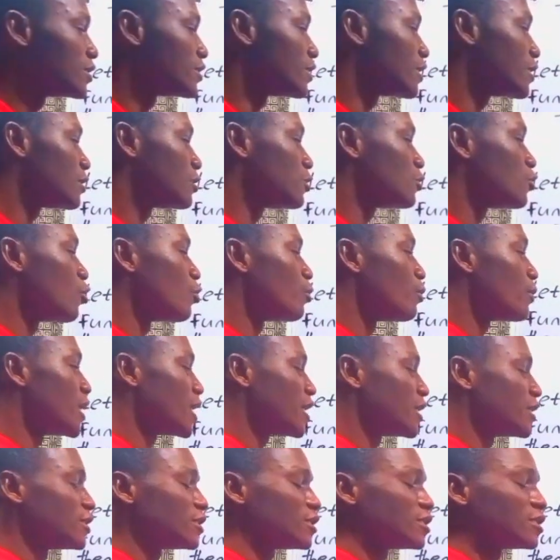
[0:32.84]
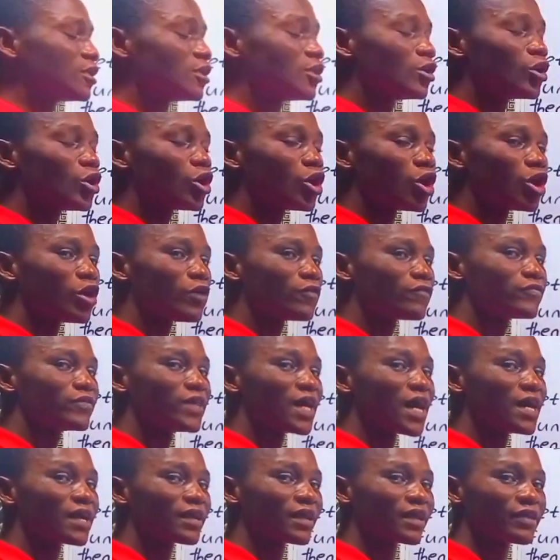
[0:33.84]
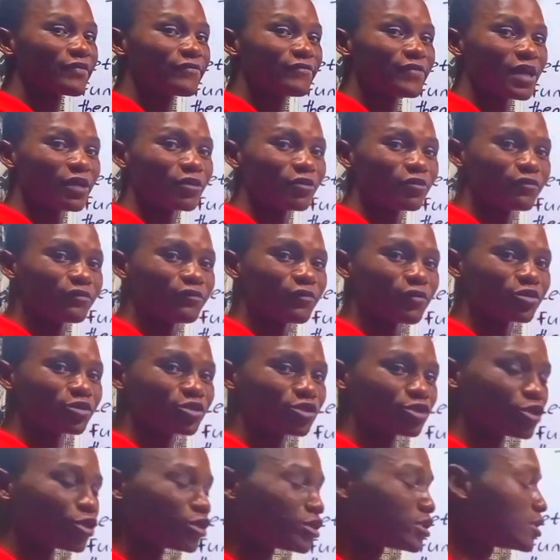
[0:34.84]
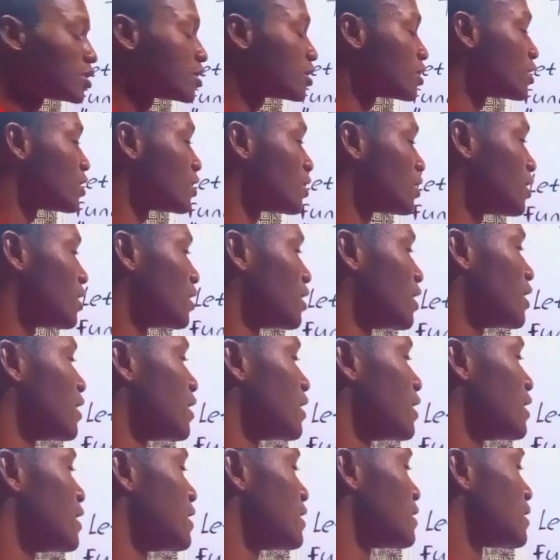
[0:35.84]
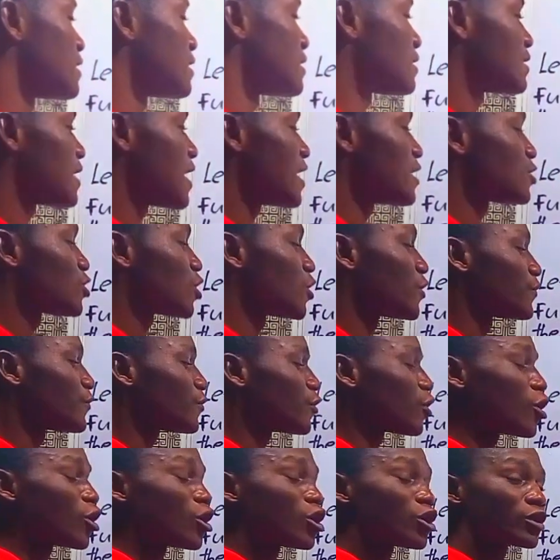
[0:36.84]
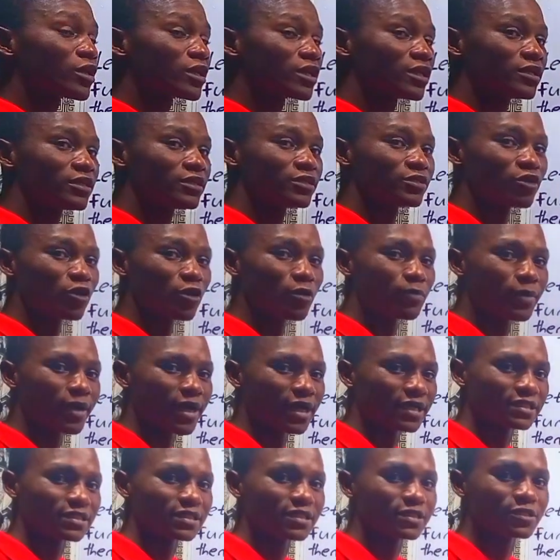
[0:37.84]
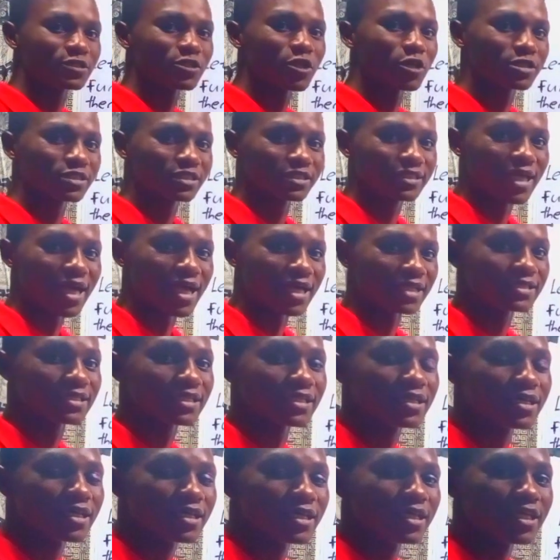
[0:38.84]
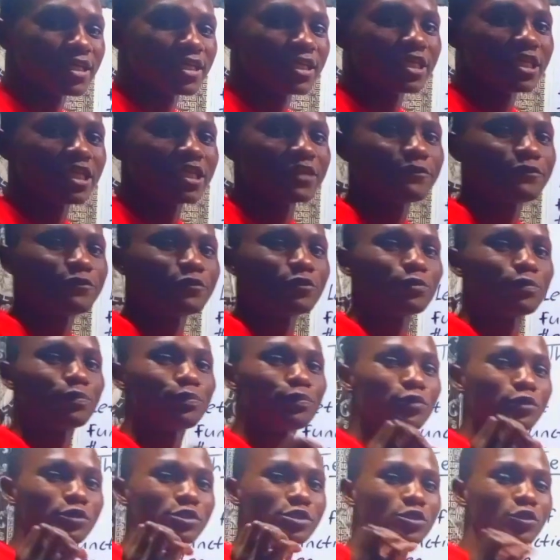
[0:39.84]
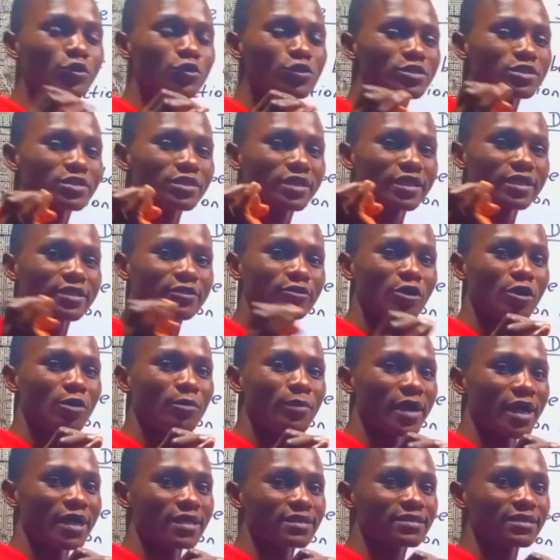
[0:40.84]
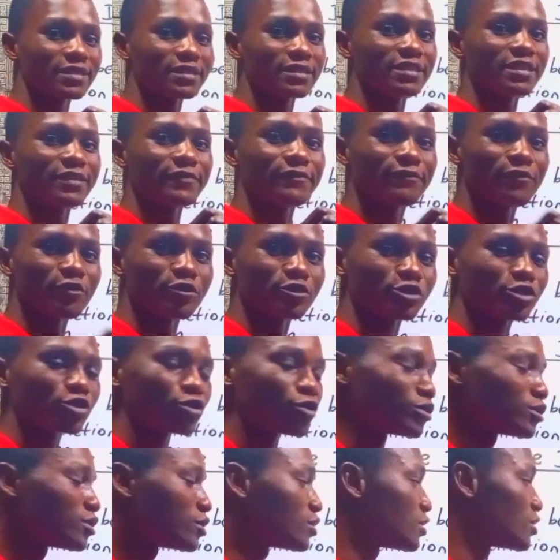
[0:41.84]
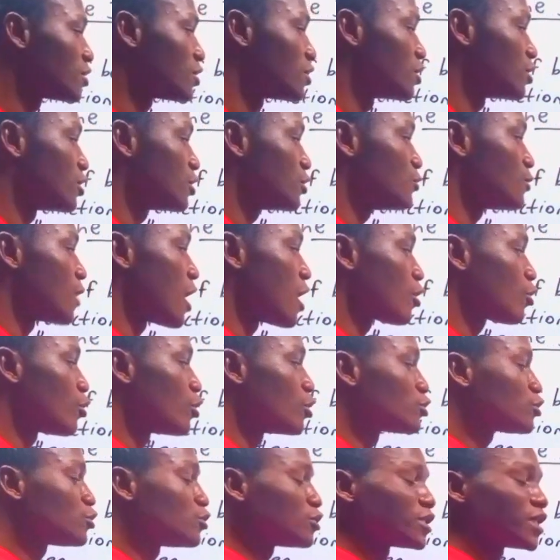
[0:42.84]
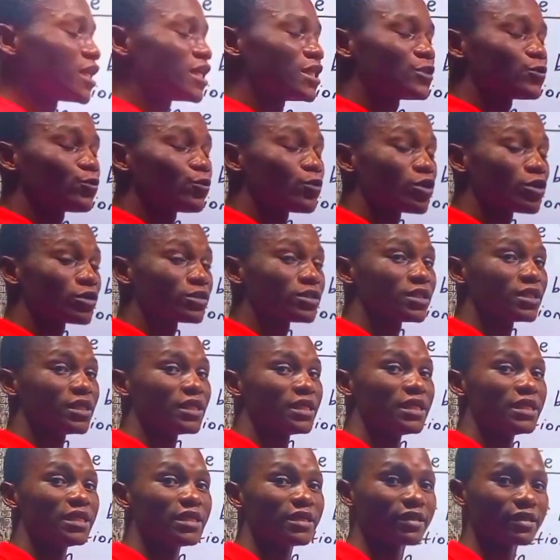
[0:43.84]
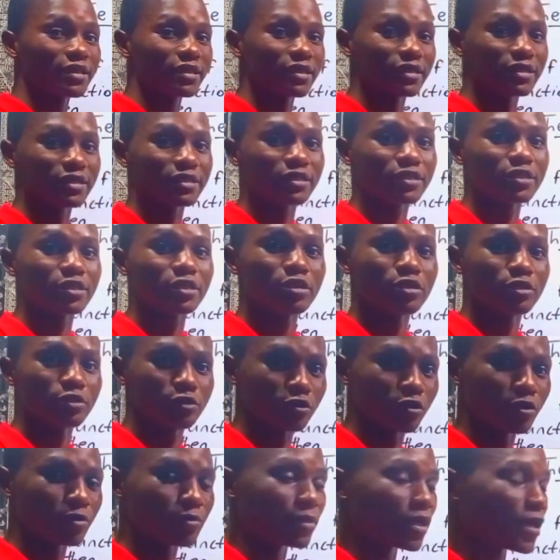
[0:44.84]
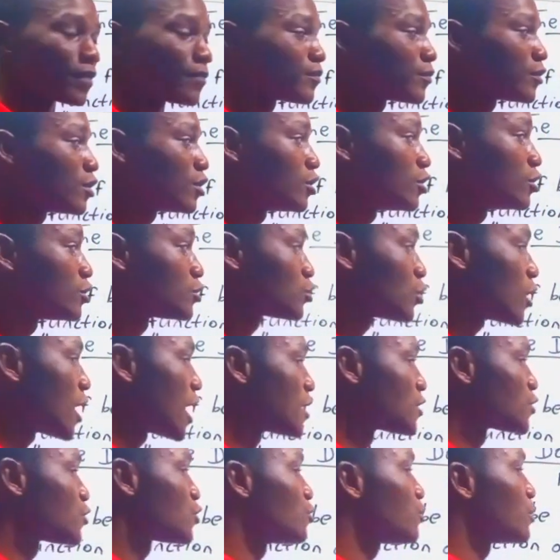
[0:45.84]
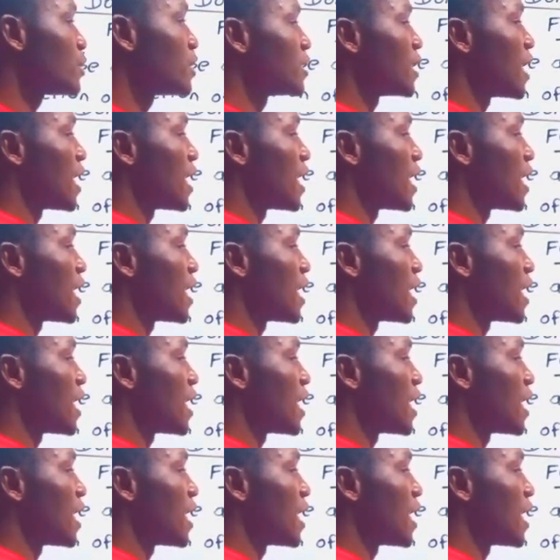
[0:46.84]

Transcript: the domain of that real valued function is the set of all real numbers such that if you put those real numbers in the function, you are going to get what? A real number. So assuming